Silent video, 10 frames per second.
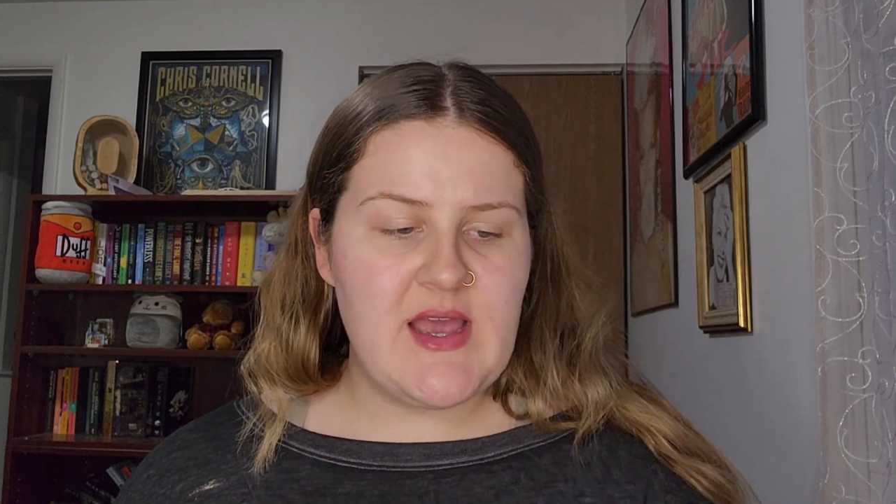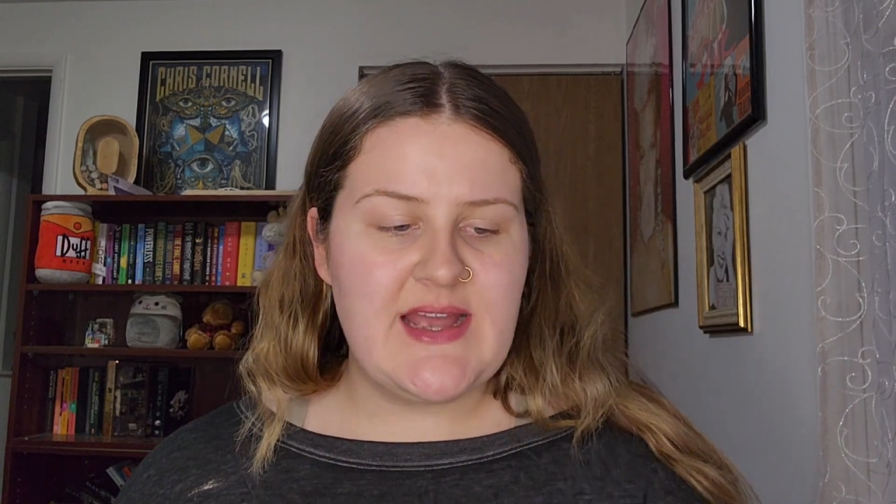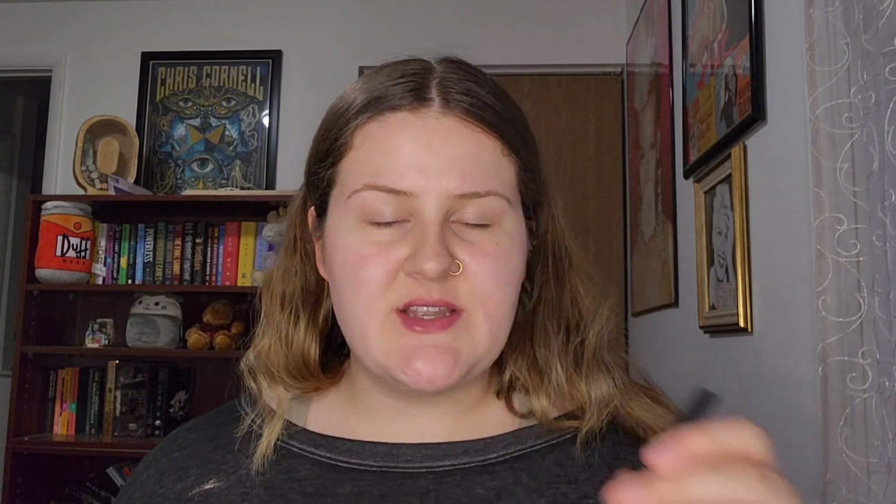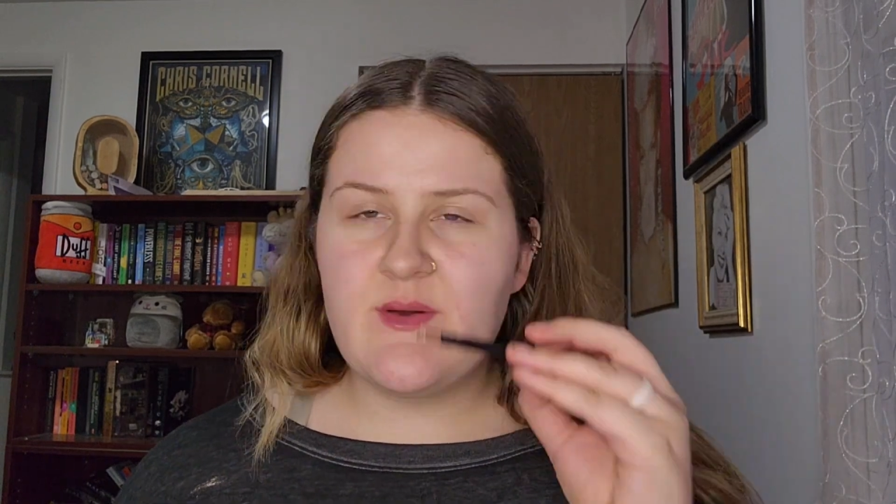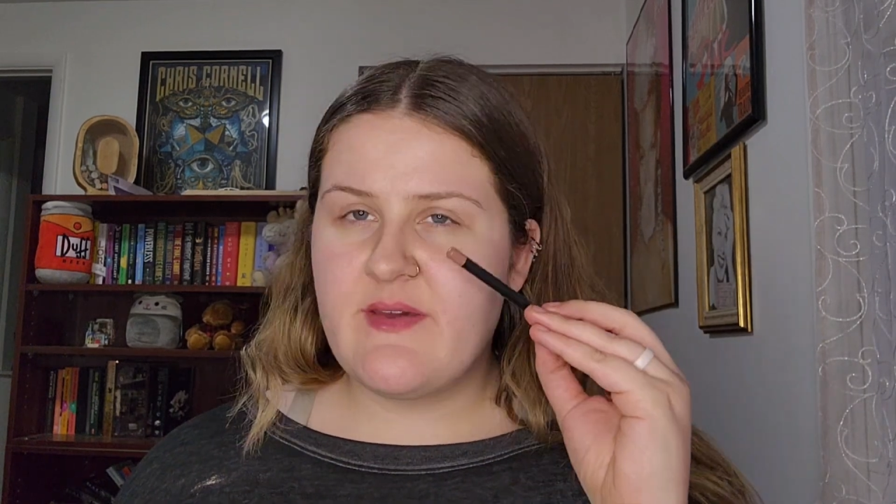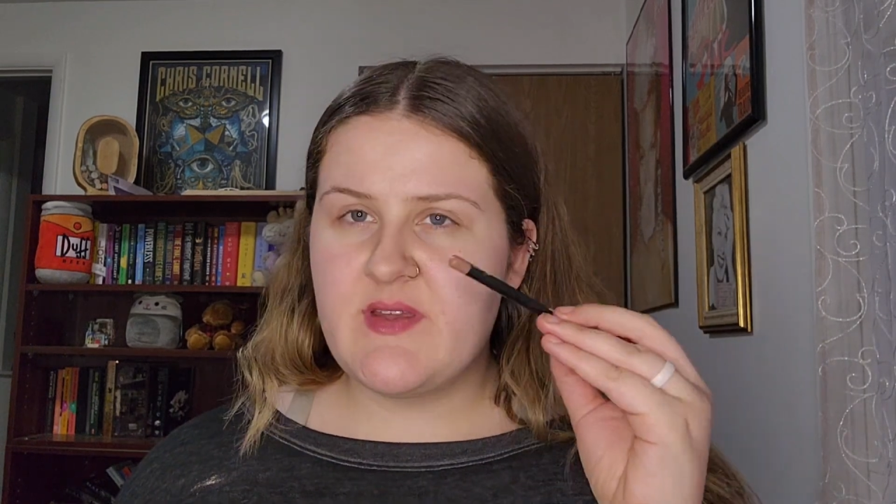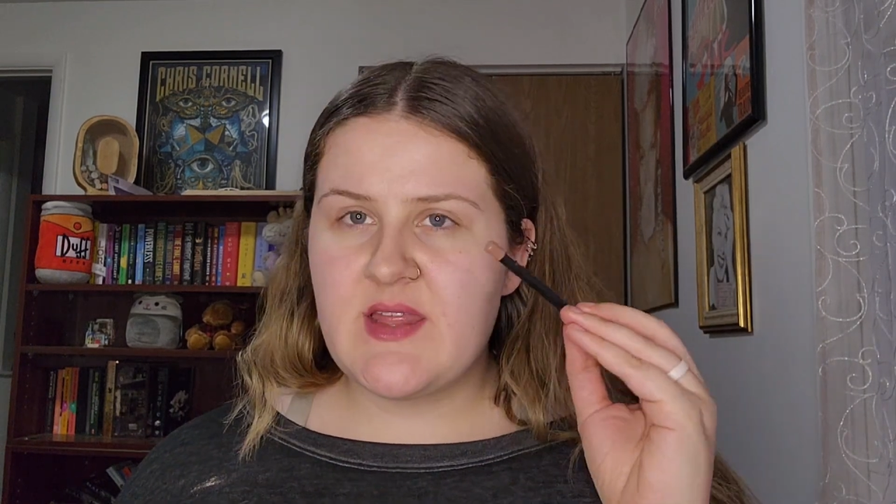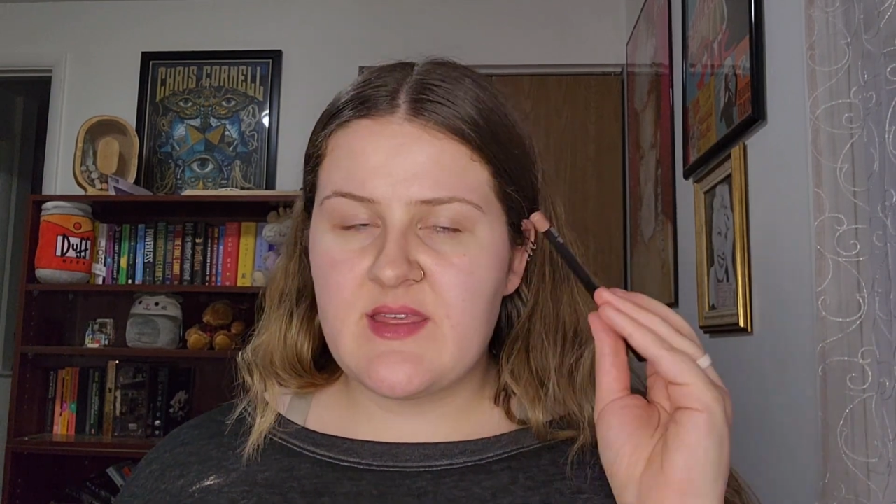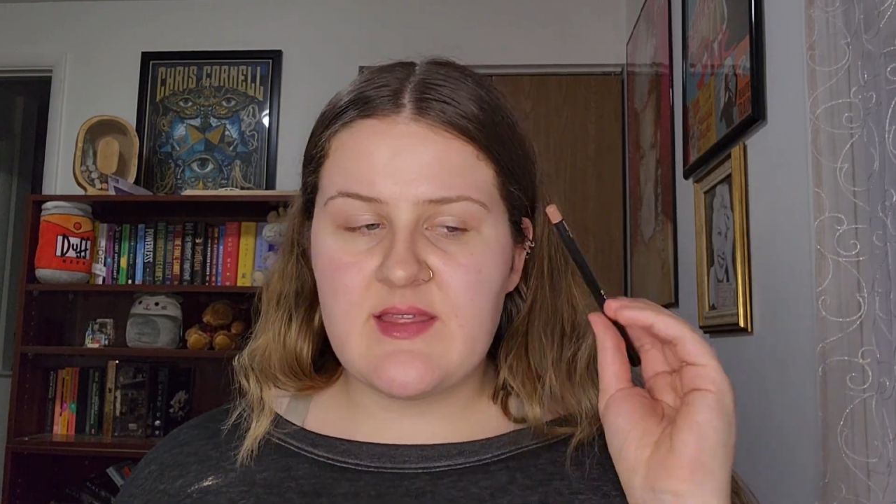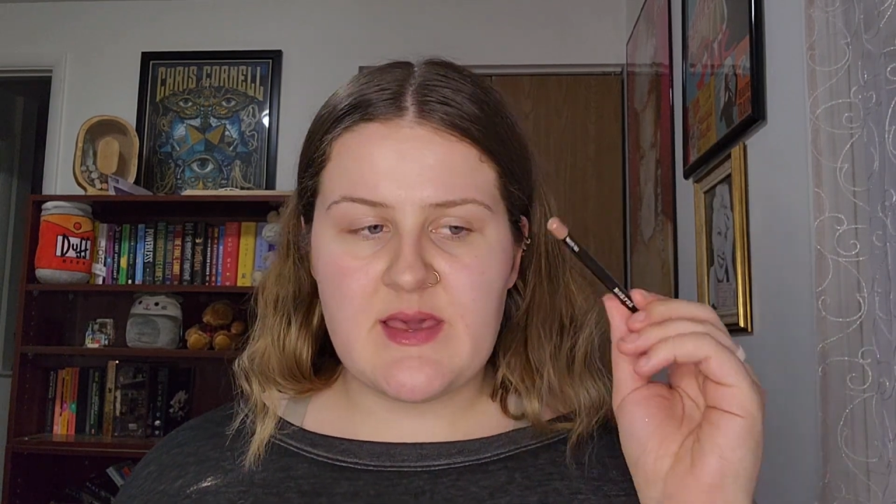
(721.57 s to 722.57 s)
I don't have
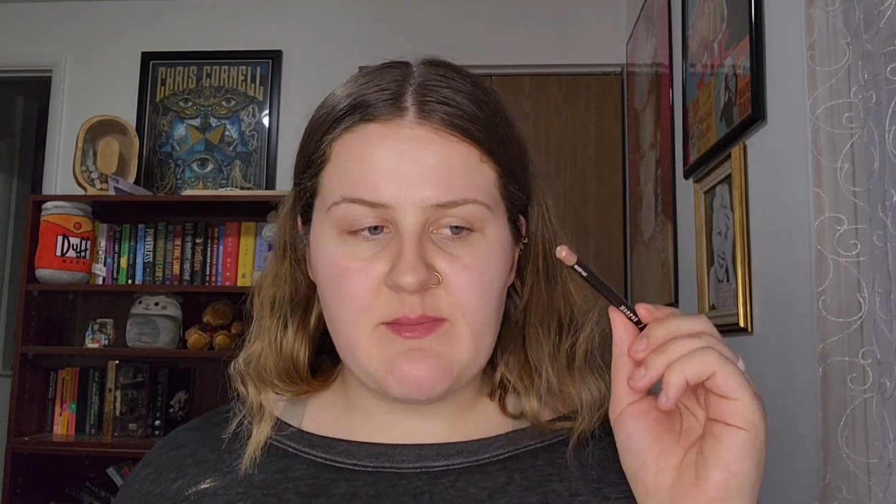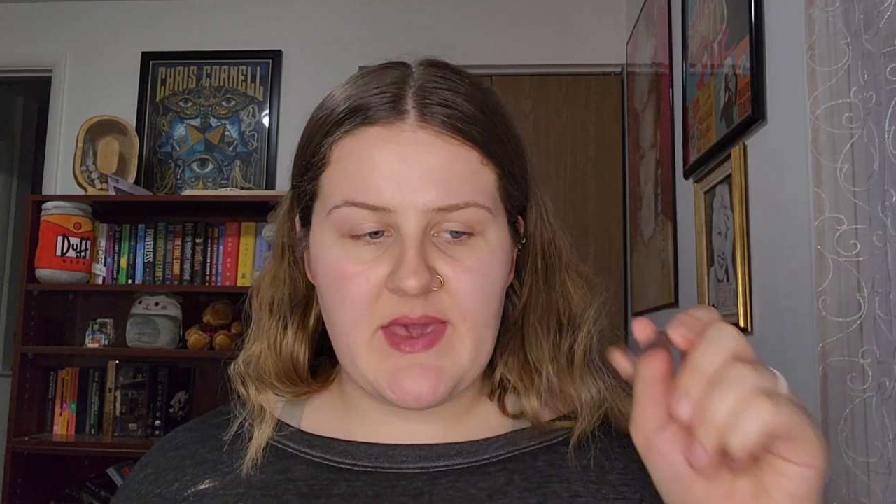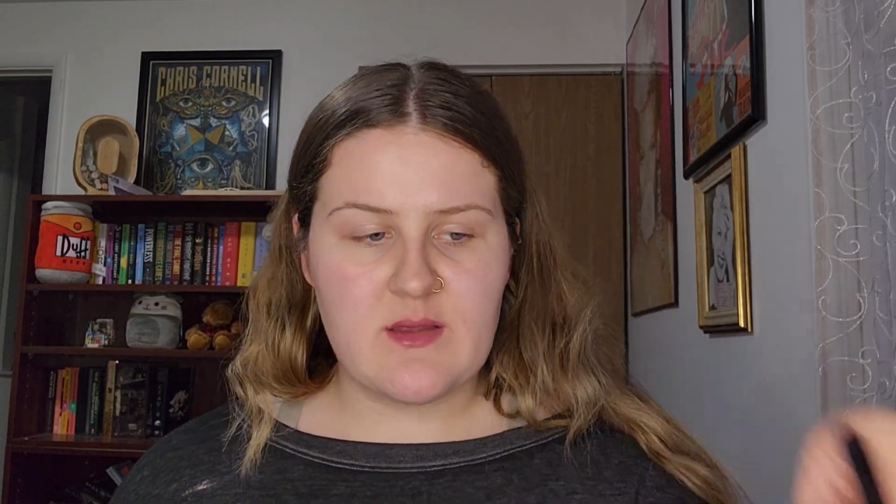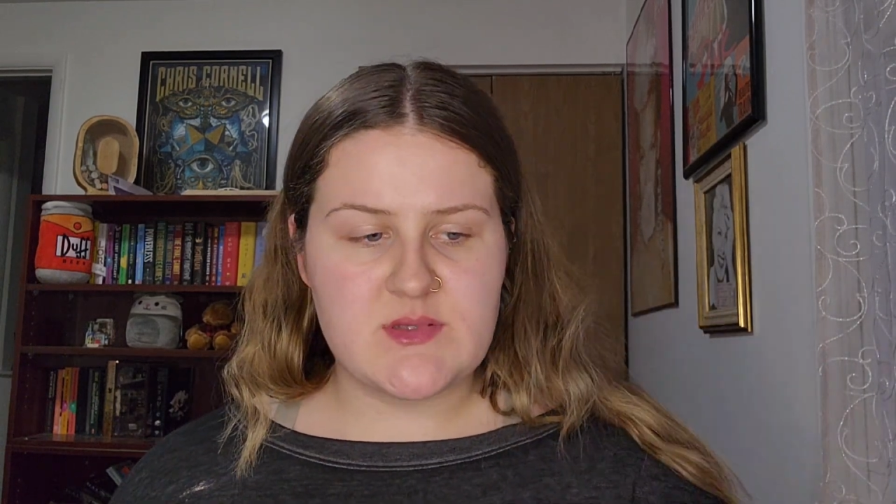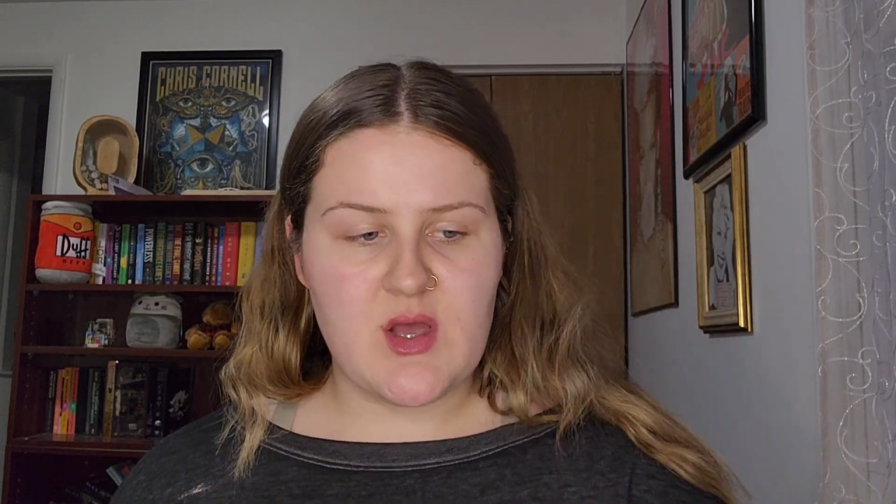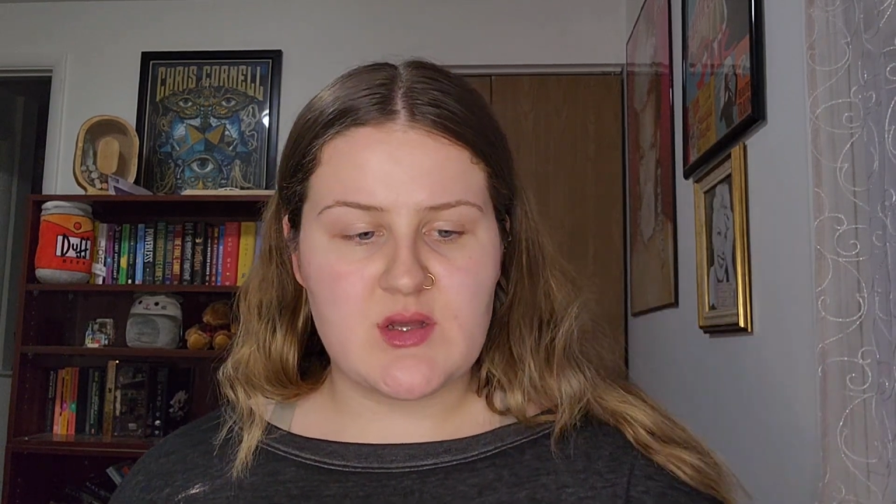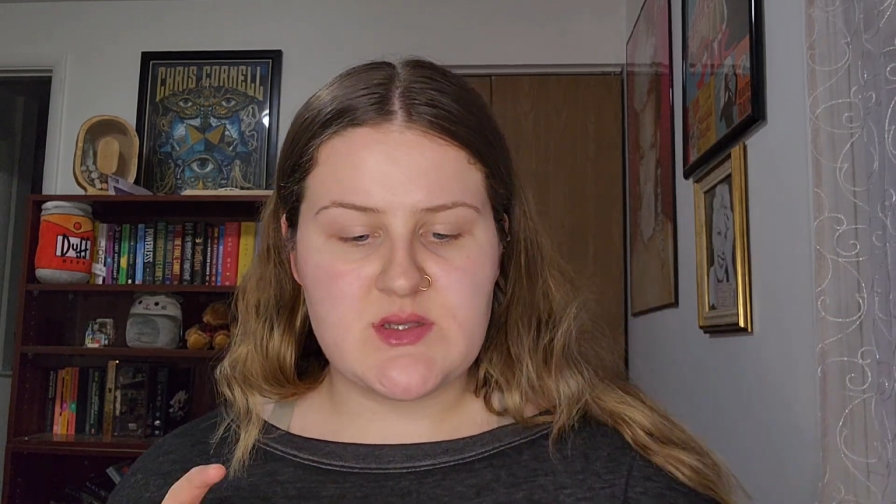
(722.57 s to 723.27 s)
anything like Makeup Talk,